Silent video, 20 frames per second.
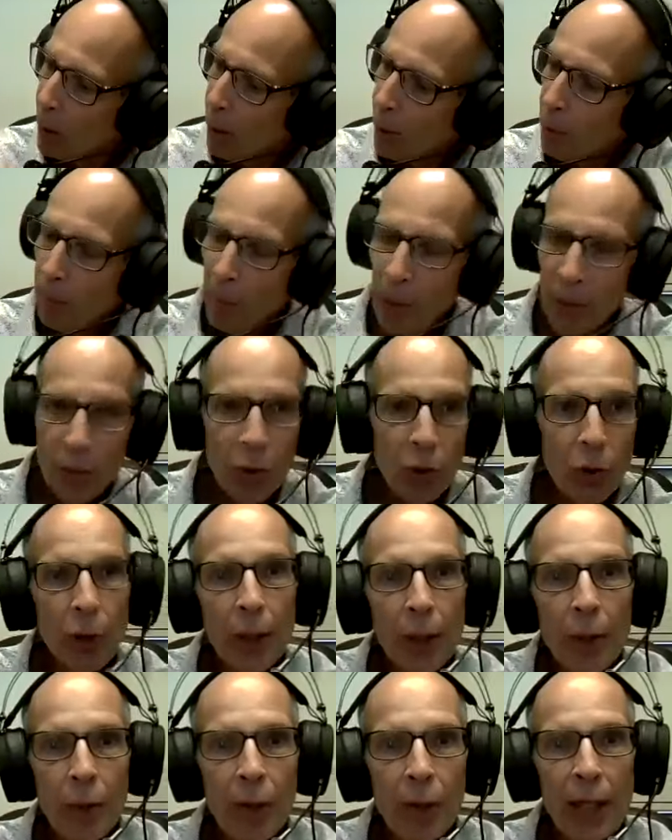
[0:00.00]
the muscle
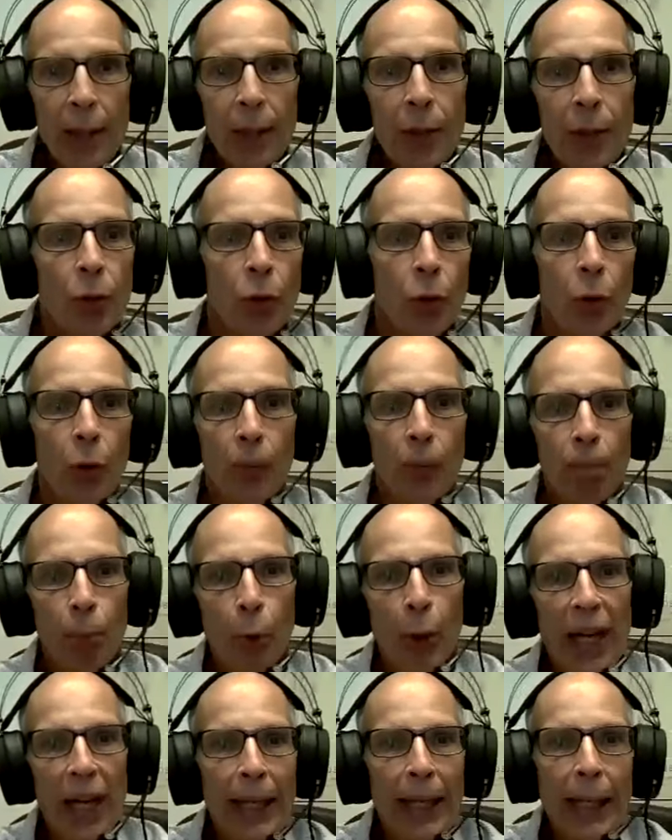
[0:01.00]
underneath is called
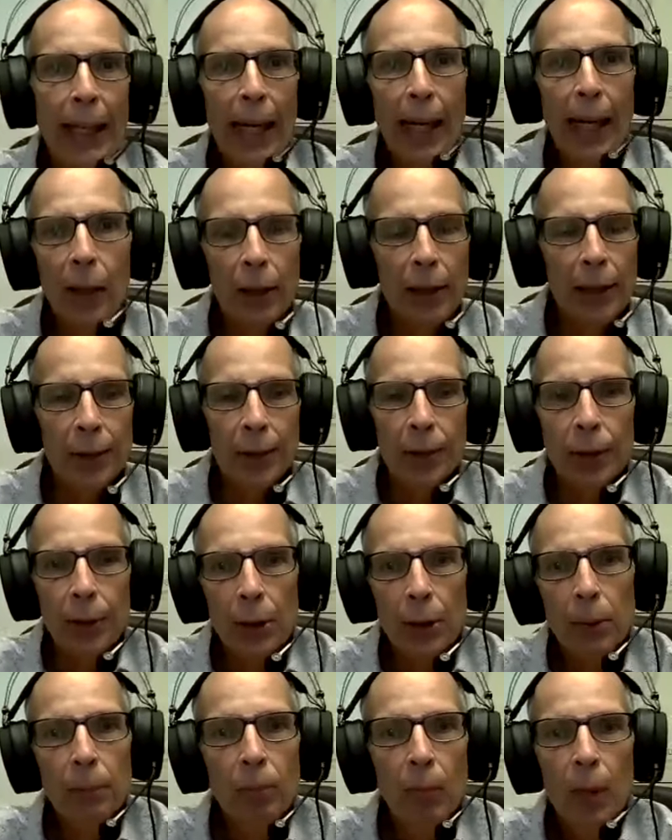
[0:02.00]
brachialis.
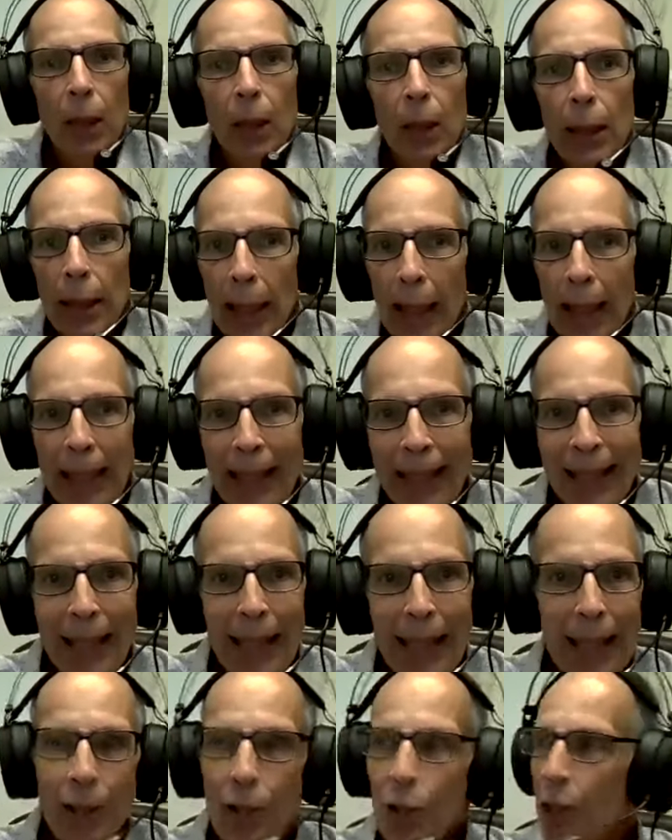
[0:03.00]
And
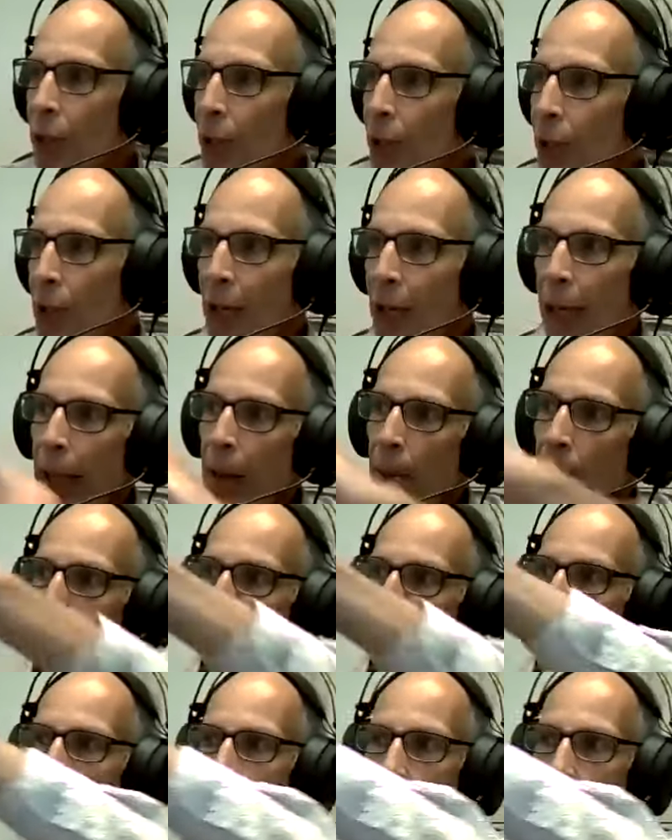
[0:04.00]
it gets its name
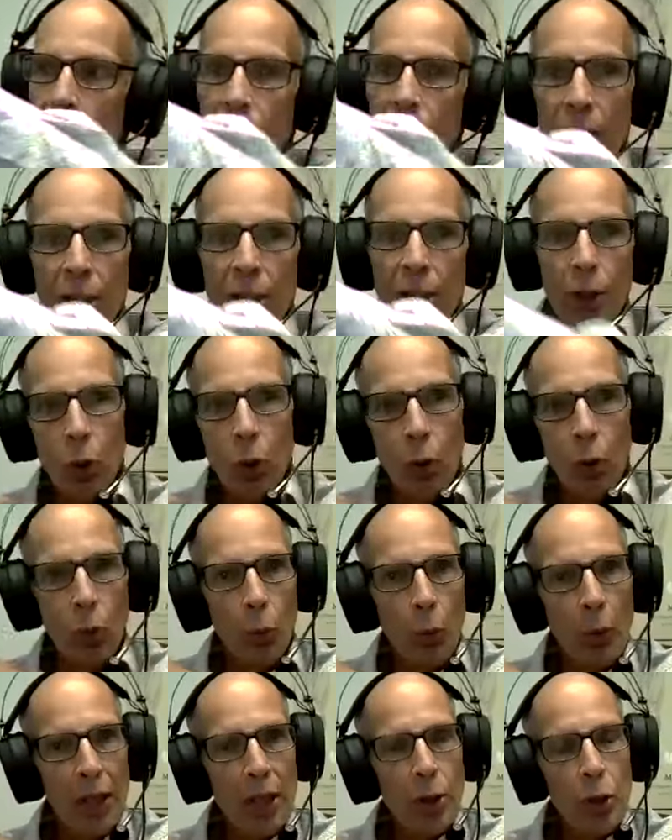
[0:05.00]
because this whole
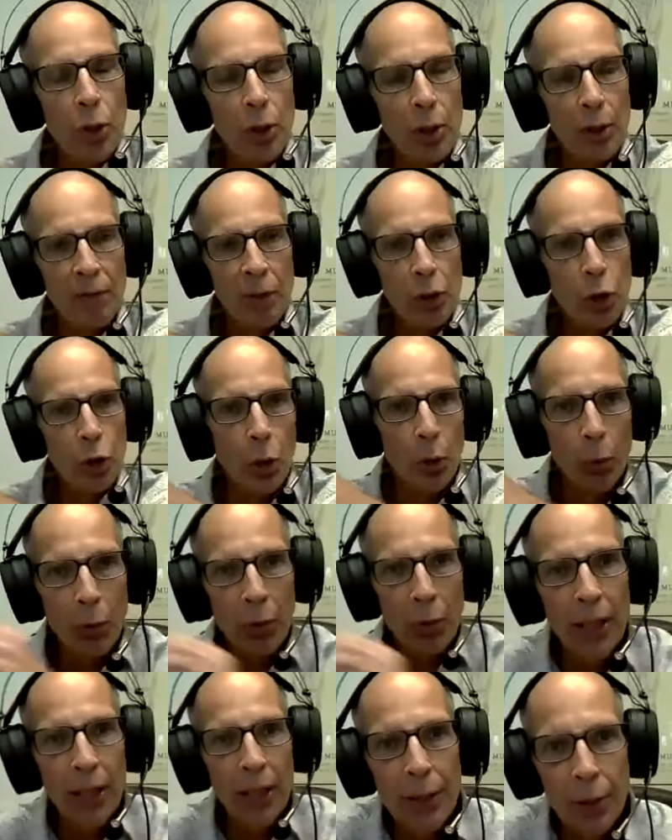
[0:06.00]
region of the
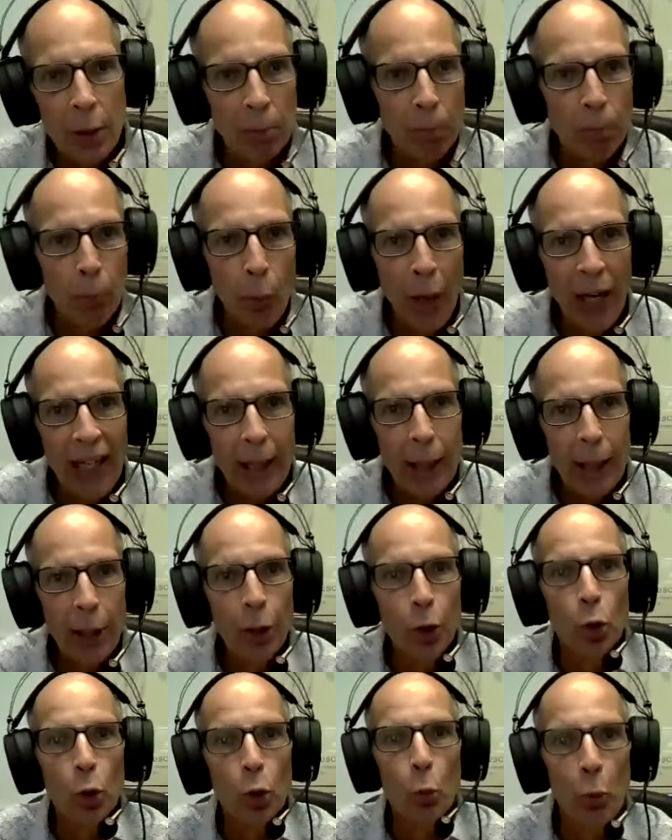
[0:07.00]
shoulder is the
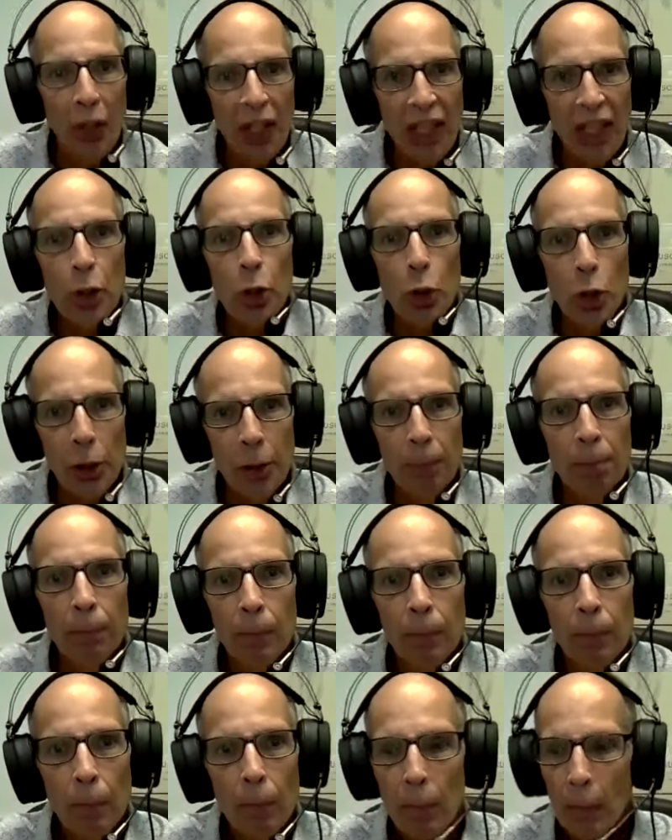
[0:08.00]
brachial region.
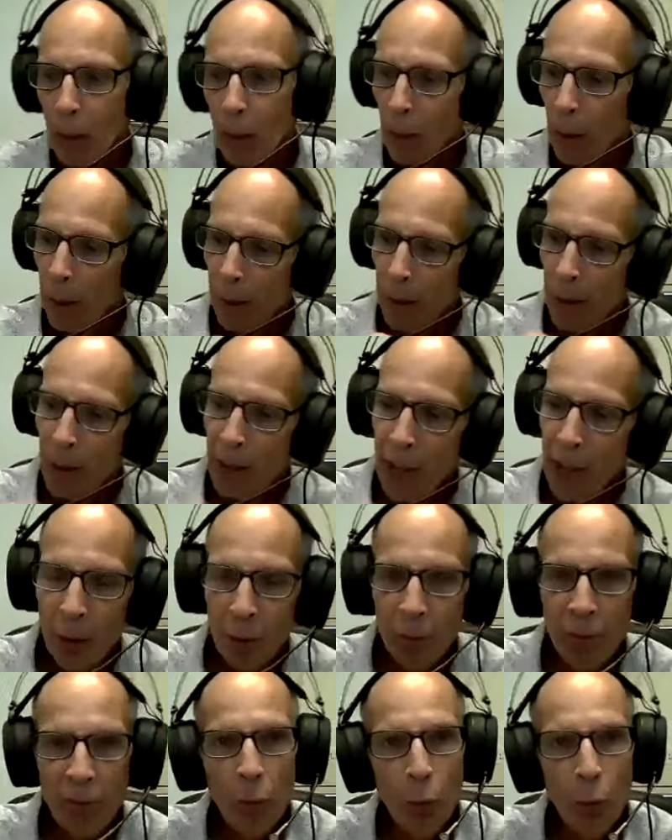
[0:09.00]

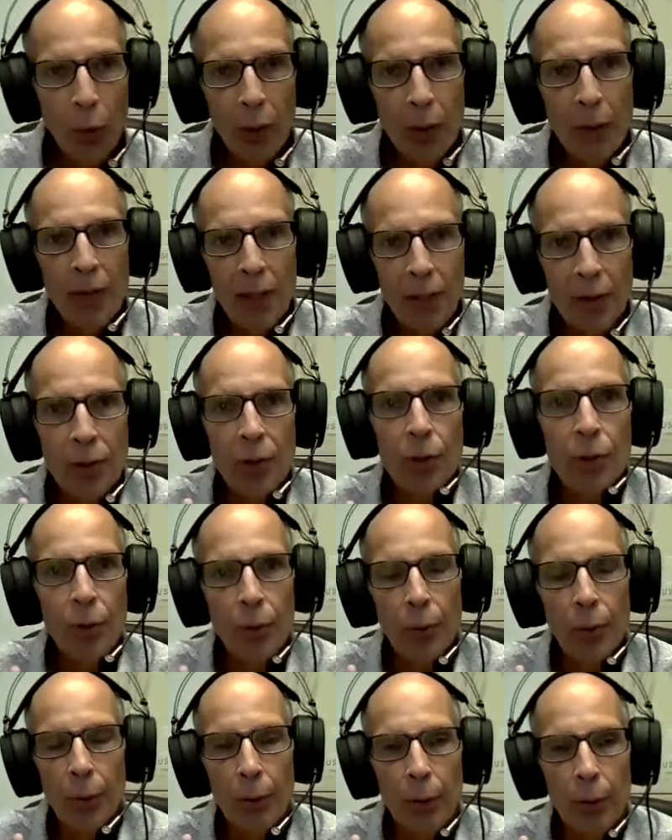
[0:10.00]
Therefore, this is
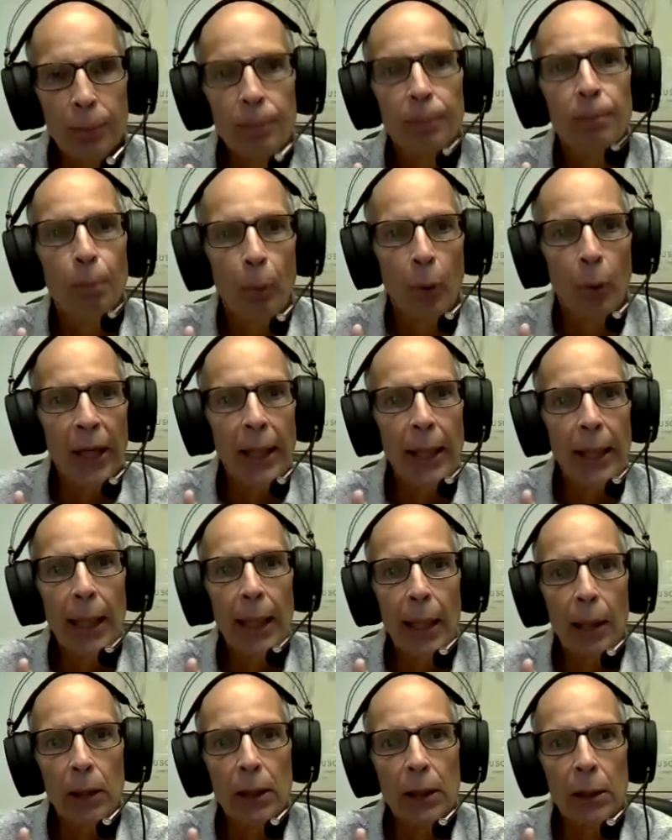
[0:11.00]
called
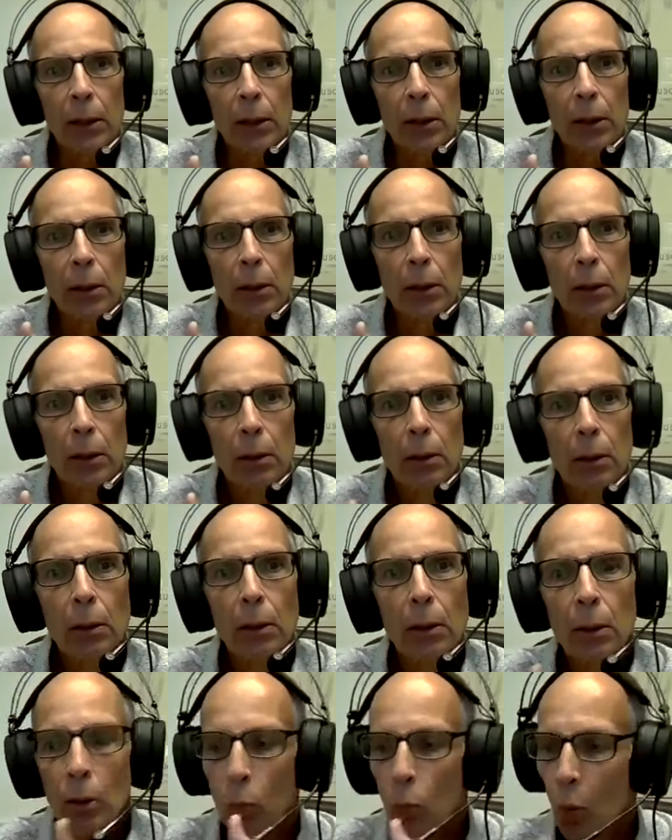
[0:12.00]
brachialis.
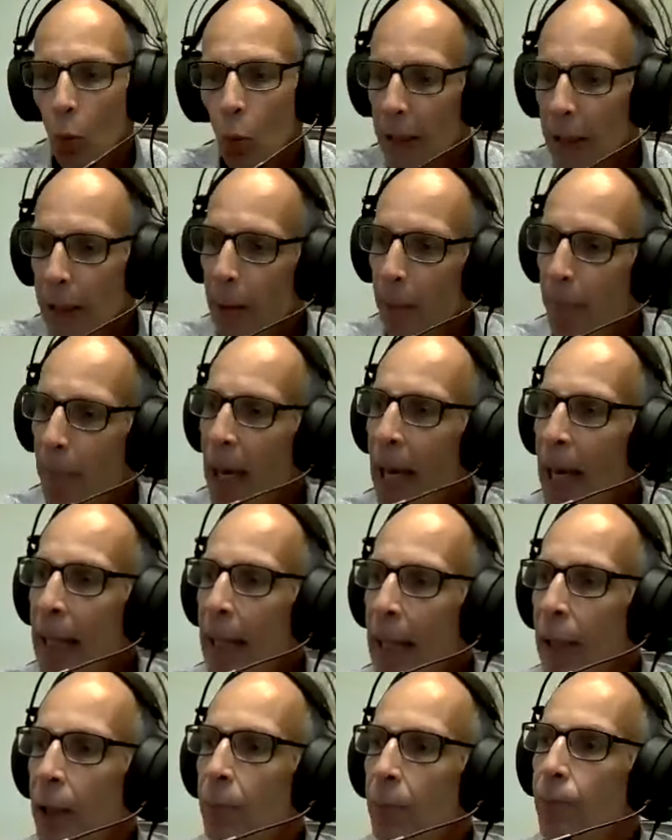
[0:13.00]
The one in the
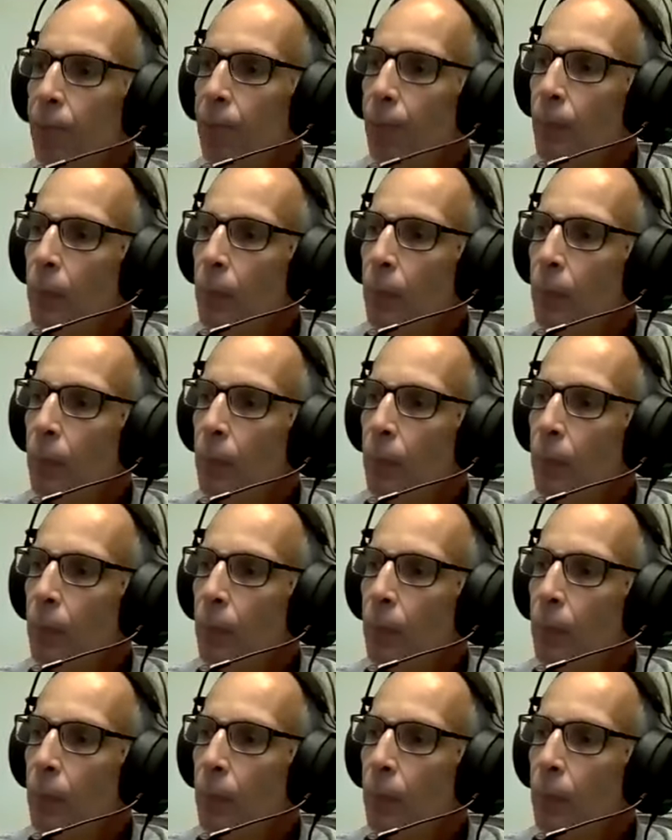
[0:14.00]
back